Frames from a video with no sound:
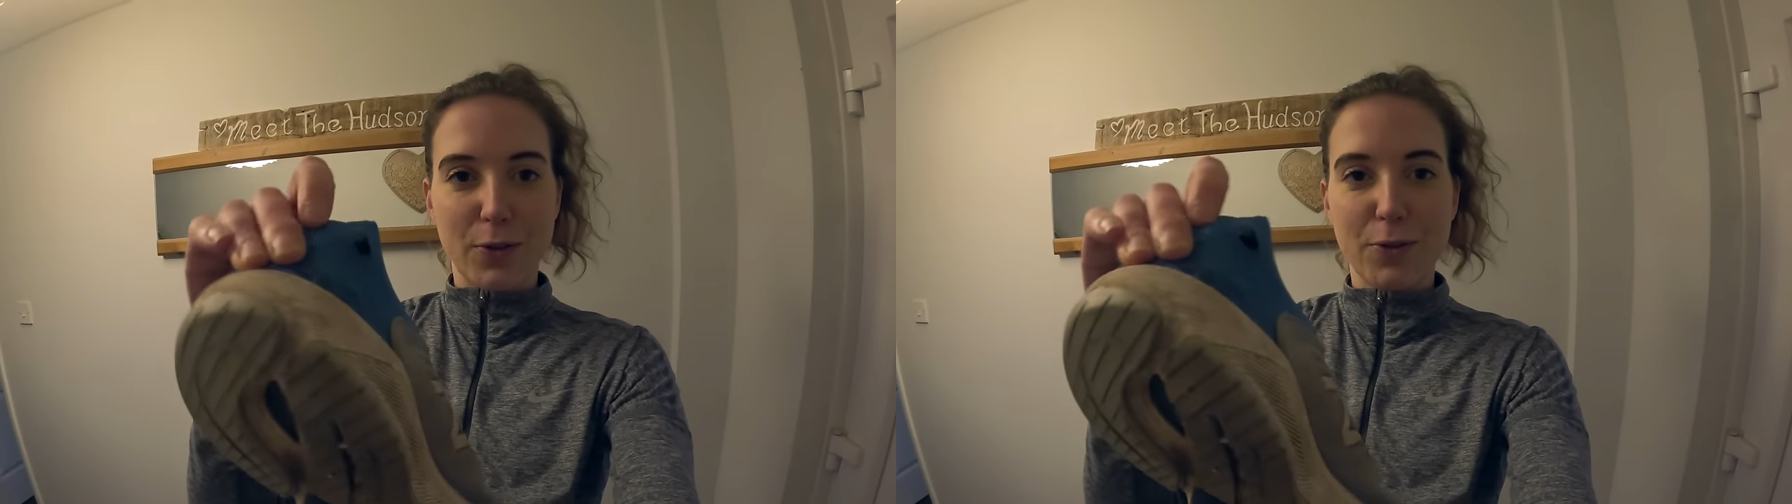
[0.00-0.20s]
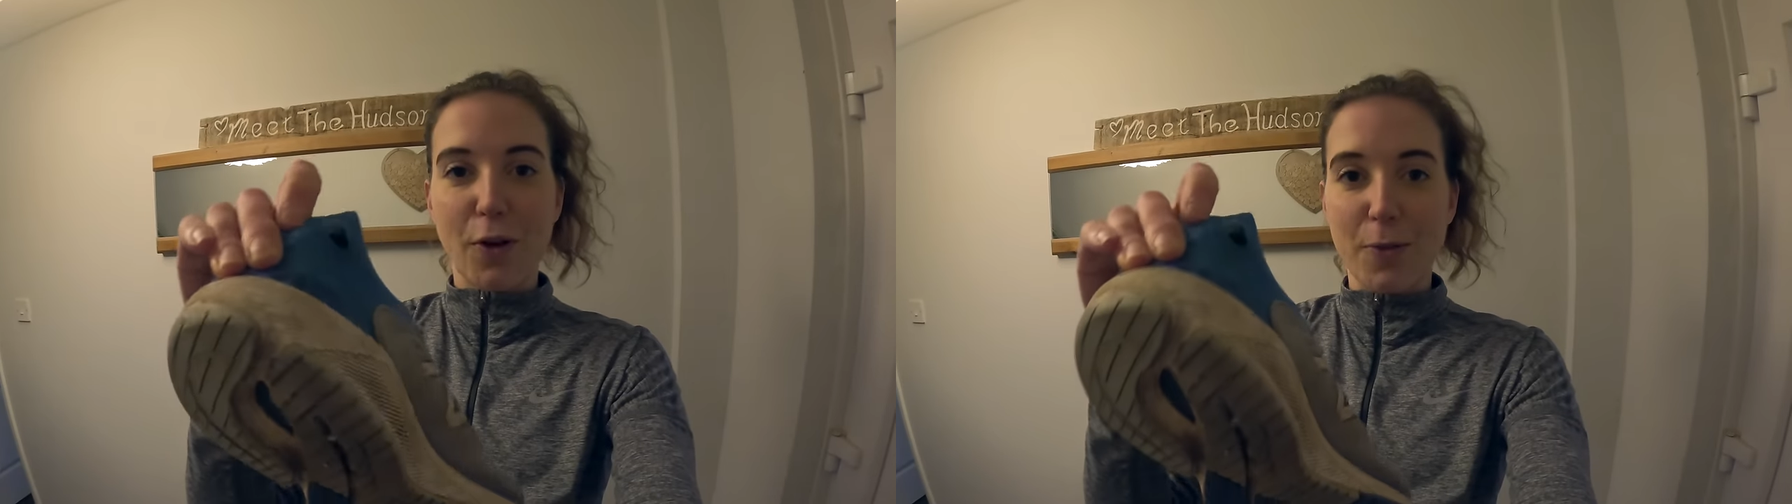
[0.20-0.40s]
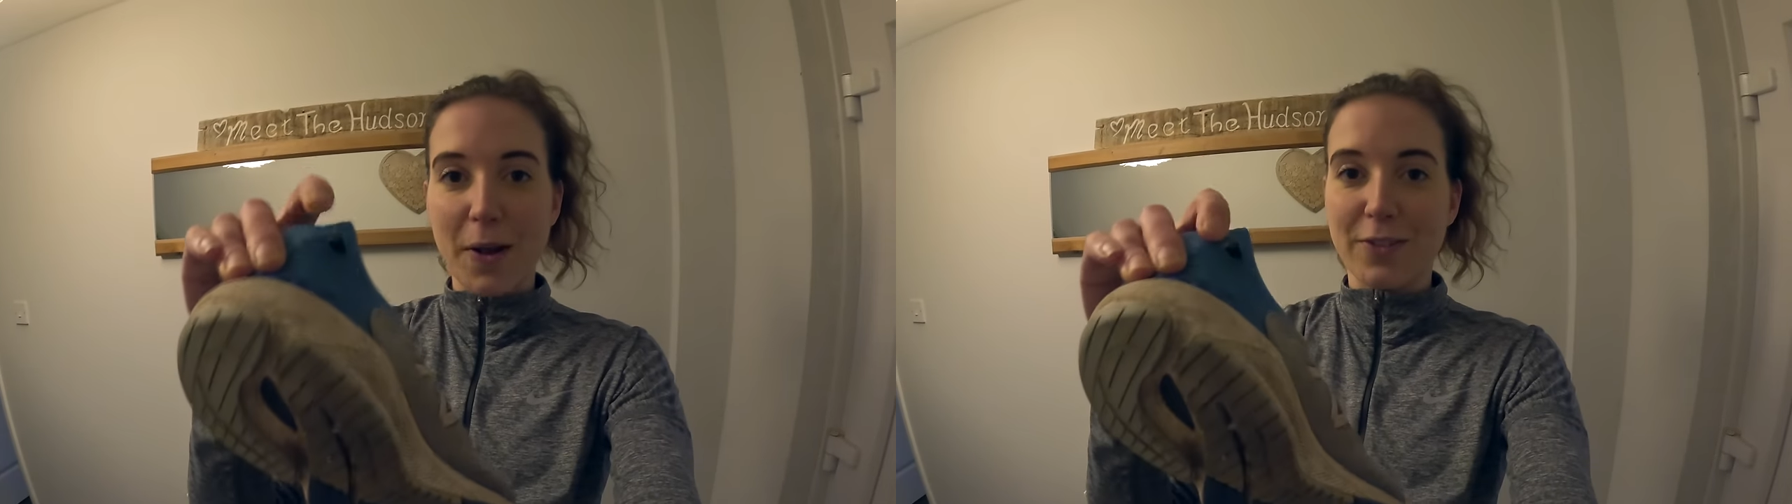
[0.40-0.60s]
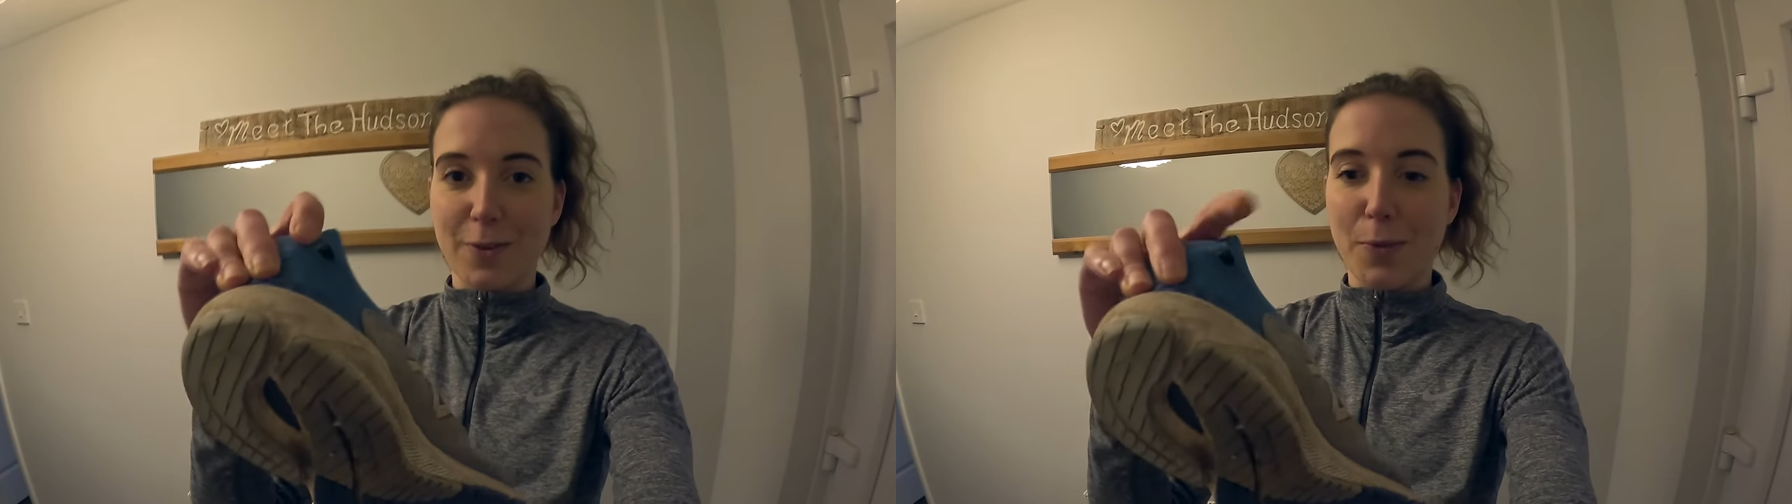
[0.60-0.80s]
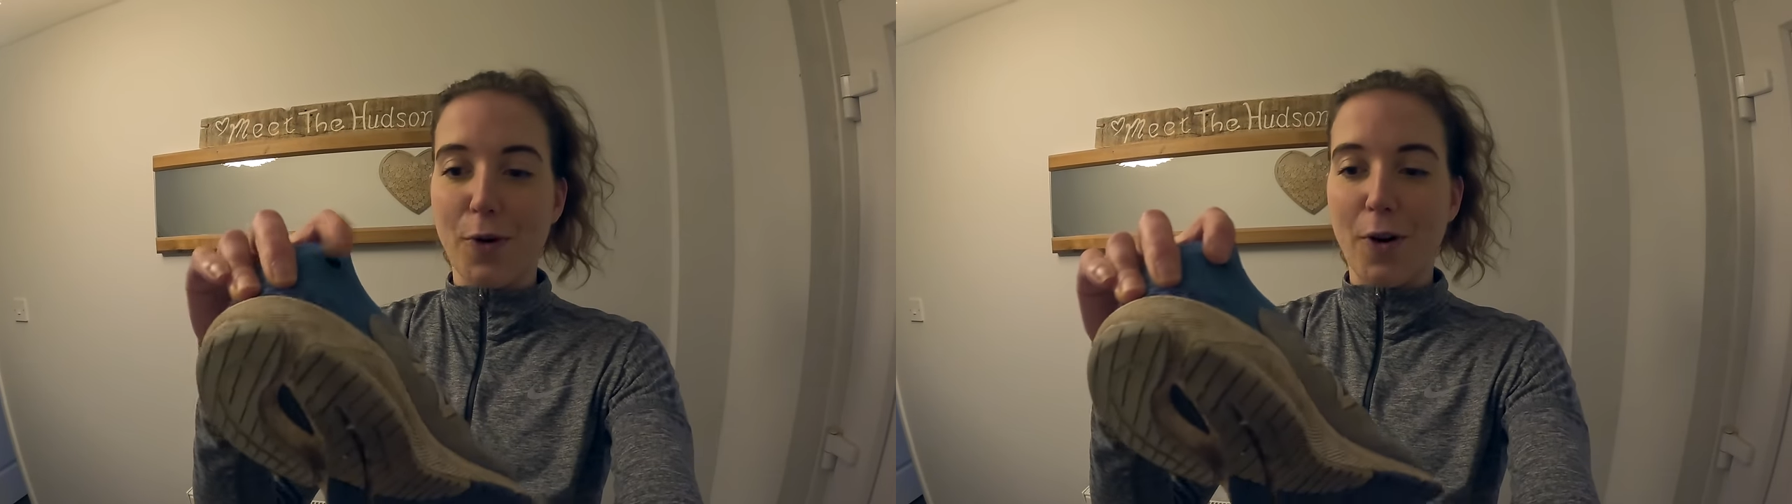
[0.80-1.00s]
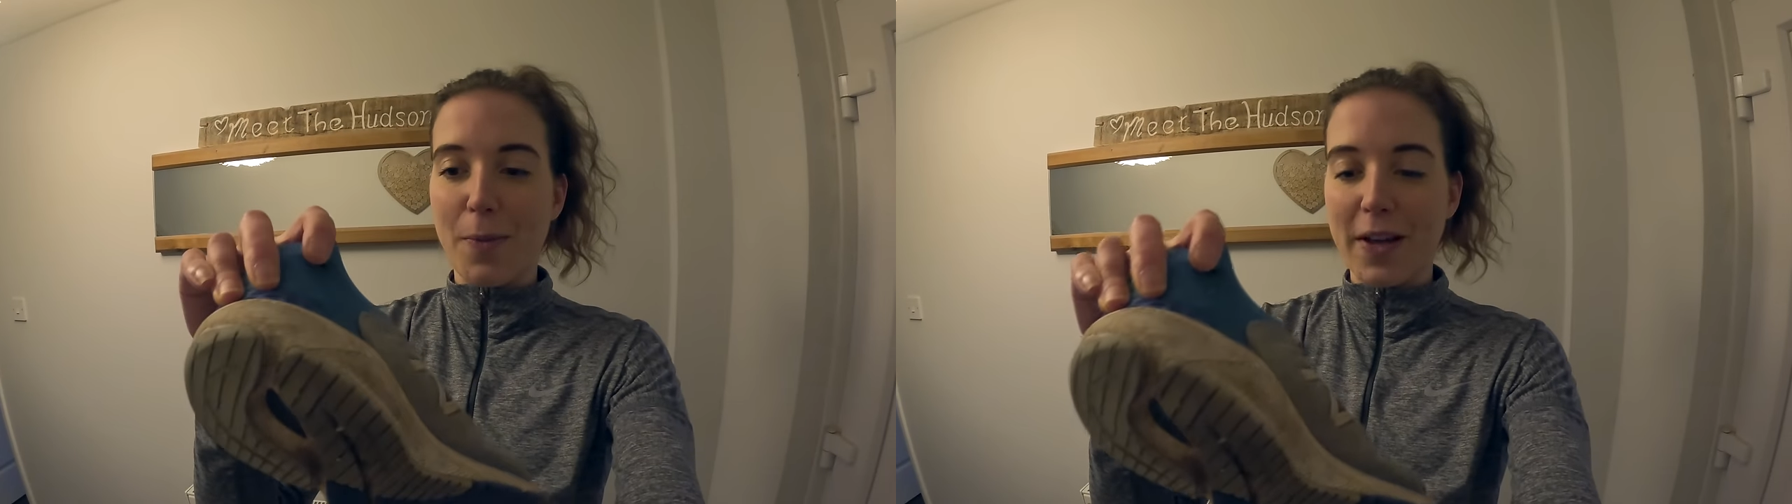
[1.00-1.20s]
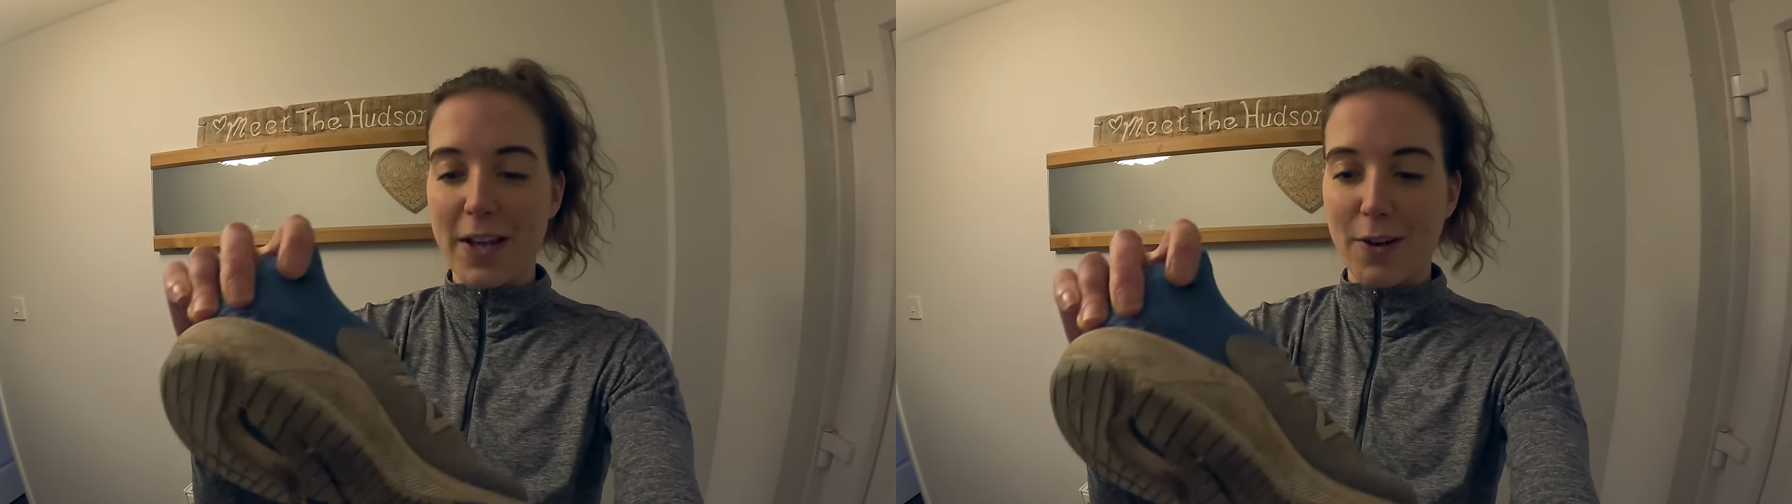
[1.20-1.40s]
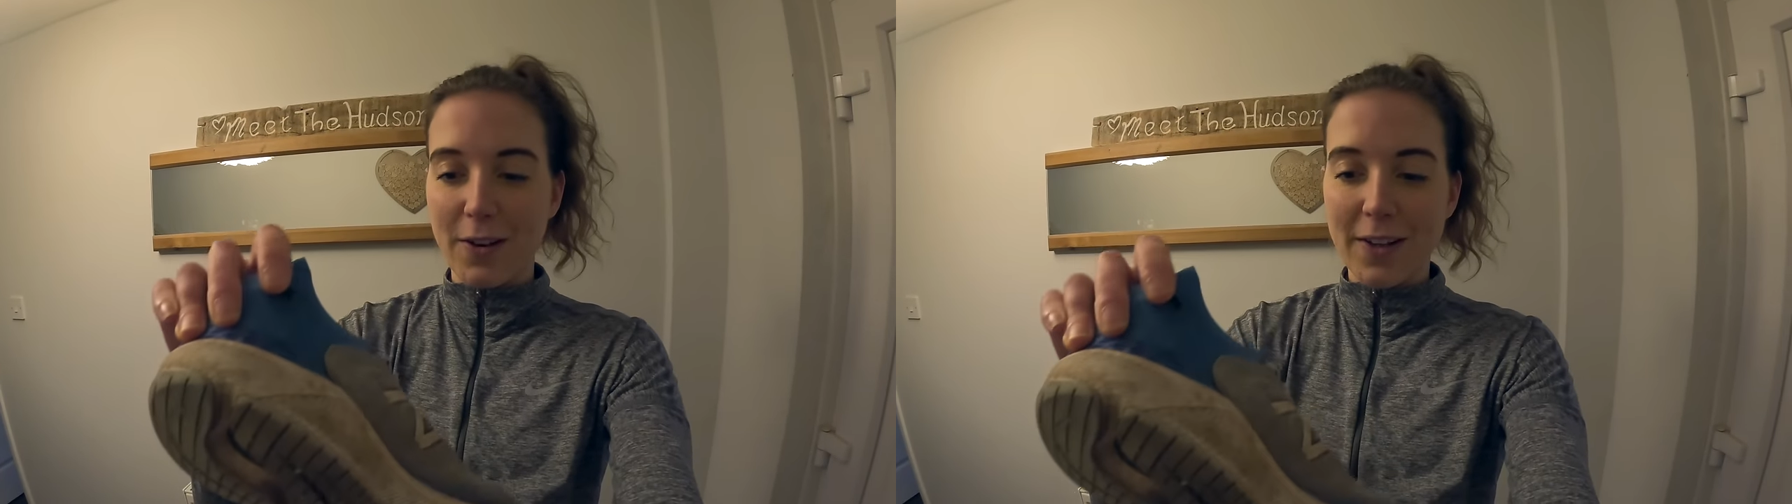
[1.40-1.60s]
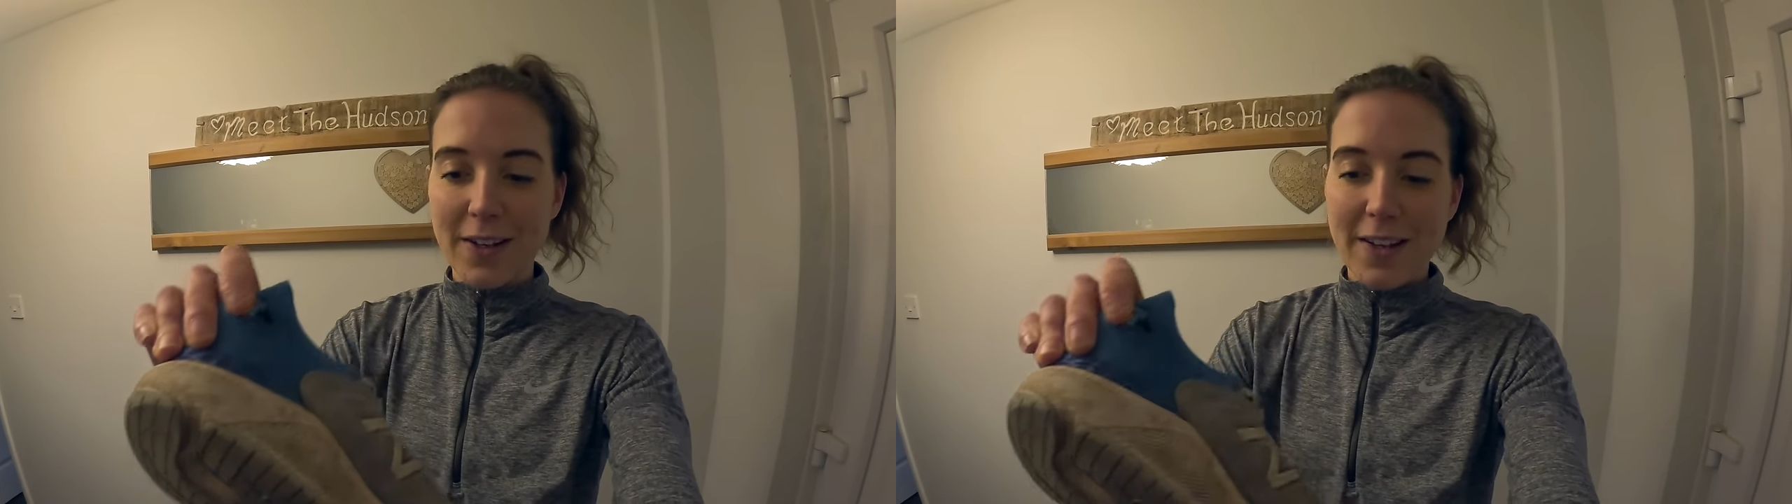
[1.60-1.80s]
So it's not the best support on my heel.